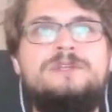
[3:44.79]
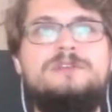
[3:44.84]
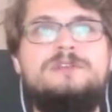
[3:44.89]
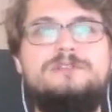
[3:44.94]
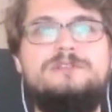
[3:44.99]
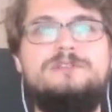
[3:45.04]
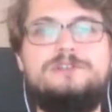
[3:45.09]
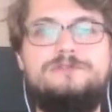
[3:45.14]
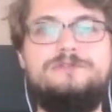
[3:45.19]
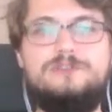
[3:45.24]

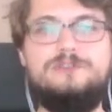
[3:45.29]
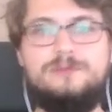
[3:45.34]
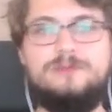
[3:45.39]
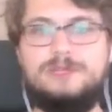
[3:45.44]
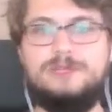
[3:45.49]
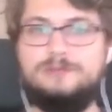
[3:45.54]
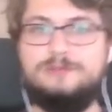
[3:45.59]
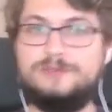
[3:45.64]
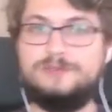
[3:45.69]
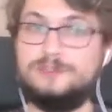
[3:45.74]
There are a few
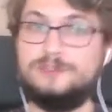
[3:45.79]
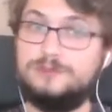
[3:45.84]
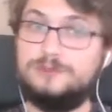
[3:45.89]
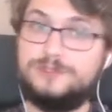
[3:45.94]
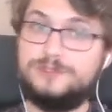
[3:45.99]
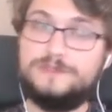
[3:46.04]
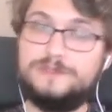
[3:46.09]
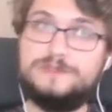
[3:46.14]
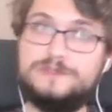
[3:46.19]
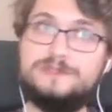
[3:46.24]
available
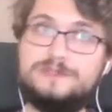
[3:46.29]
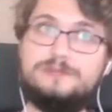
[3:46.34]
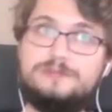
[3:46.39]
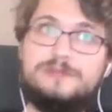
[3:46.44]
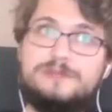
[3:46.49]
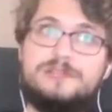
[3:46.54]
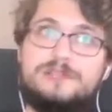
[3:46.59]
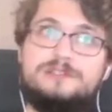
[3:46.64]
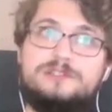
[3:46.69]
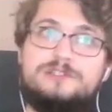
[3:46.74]
solutions.
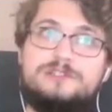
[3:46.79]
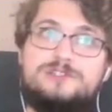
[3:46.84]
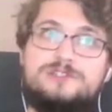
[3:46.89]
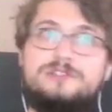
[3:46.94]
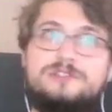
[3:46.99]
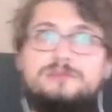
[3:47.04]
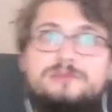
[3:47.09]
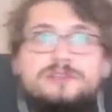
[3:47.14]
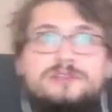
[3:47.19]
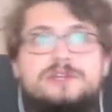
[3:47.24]
Mainly
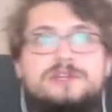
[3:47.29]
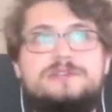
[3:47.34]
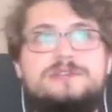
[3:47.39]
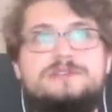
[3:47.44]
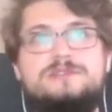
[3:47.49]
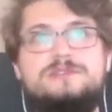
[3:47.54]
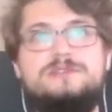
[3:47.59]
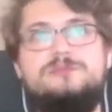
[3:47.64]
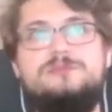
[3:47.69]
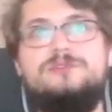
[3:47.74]
GDB has
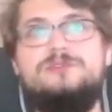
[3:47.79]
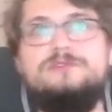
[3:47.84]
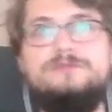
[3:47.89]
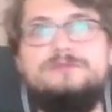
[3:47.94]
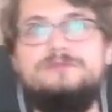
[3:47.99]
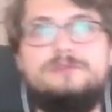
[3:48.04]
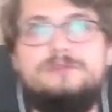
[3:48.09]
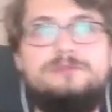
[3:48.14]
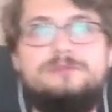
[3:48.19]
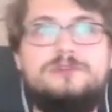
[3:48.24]
a support
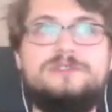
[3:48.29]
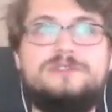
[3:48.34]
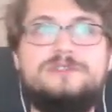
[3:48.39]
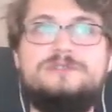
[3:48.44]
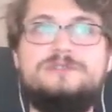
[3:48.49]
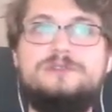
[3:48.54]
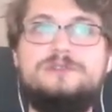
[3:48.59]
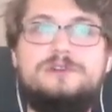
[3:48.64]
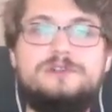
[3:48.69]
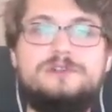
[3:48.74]
for
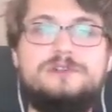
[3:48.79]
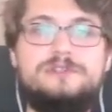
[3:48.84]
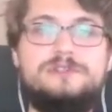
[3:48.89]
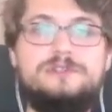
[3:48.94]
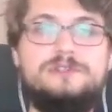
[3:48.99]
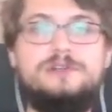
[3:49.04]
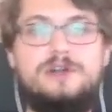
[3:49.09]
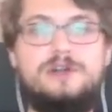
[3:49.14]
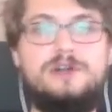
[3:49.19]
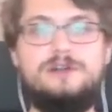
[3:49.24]
process
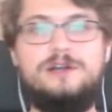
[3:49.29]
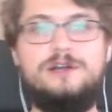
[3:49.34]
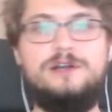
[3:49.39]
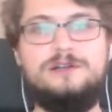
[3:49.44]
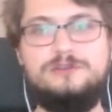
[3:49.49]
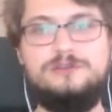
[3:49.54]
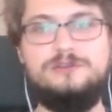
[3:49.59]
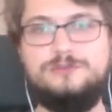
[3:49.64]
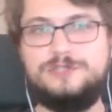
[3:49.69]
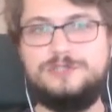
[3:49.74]
recording,
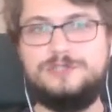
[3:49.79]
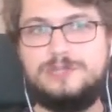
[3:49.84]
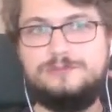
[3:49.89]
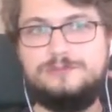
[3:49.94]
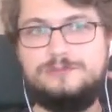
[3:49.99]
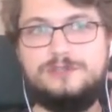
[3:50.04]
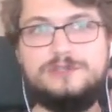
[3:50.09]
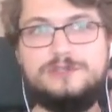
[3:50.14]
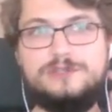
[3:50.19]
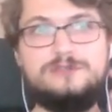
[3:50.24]
RR, on which I'm
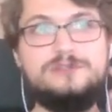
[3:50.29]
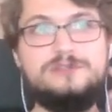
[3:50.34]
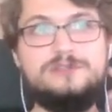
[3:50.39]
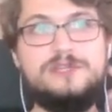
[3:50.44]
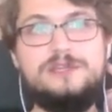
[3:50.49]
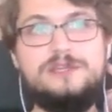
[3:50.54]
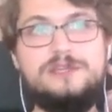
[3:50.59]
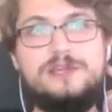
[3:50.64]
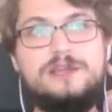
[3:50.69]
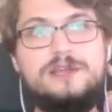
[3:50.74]
talking
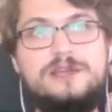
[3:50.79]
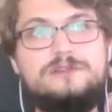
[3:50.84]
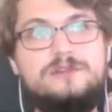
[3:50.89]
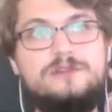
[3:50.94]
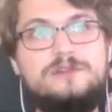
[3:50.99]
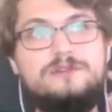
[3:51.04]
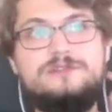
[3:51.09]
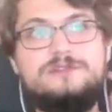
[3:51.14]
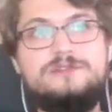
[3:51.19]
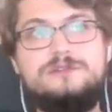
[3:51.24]
today, and
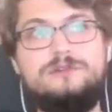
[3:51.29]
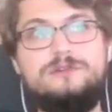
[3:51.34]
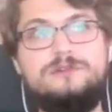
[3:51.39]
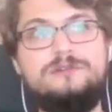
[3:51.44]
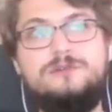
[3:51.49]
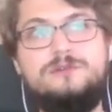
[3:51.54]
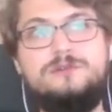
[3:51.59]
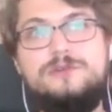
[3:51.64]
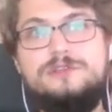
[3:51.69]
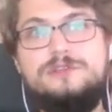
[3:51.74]

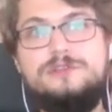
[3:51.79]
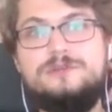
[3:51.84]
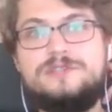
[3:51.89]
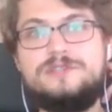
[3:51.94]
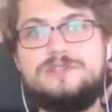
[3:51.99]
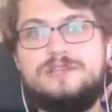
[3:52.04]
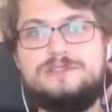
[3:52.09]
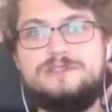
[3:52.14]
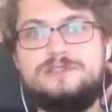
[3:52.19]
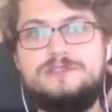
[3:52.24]
also
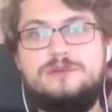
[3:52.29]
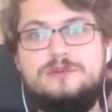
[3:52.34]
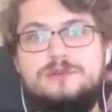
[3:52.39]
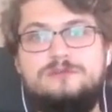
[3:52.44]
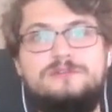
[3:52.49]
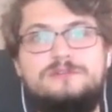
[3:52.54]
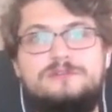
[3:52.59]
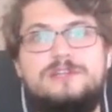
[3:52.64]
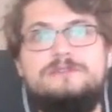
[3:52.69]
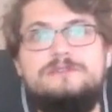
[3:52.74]
Windows has its
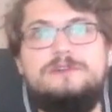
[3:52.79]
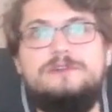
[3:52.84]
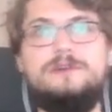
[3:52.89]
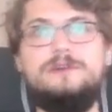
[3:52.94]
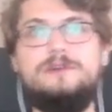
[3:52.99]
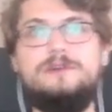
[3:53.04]
own flavor.